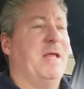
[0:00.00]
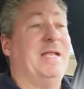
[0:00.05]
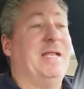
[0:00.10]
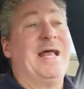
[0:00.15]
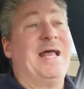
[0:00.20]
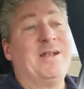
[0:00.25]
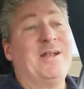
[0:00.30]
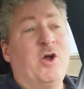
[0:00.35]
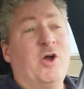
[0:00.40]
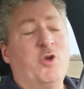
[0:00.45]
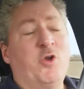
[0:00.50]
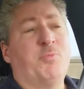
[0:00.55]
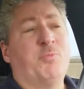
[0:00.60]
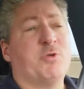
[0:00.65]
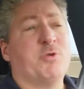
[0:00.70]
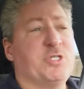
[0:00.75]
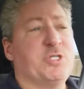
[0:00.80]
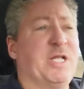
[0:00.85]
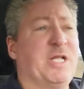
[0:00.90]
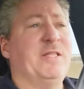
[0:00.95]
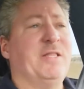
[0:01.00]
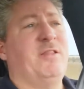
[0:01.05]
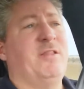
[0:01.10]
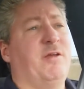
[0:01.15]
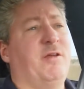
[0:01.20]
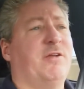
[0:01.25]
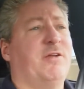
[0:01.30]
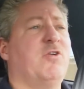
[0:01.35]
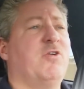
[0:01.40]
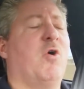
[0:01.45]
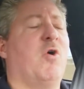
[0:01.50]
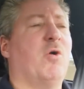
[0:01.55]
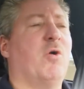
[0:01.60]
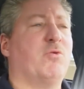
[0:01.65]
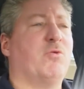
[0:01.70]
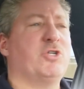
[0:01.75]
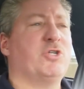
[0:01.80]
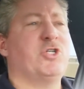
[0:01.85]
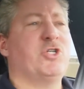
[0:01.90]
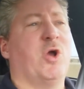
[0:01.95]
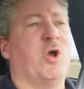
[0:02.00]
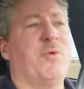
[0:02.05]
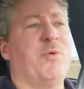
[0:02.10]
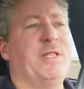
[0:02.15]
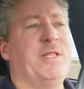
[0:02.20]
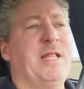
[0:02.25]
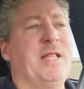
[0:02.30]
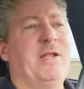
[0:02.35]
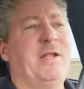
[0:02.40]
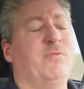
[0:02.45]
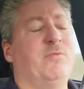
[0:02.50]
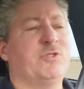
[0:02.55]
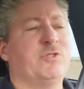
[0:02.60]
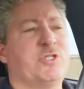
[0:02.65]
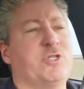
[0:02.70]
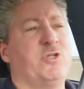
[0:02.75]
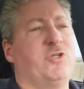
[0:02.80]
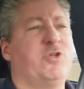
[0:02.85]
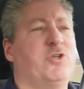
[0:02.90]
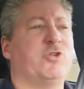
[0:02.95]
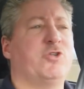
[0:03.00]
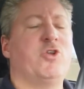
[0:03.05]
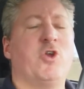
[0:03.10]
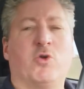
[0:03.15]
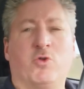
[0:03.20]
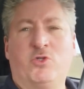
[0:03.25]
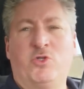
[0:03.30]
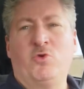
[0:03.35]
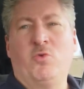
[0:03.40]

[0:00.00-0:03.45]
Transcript: And at 100%, the car was showing that it was could go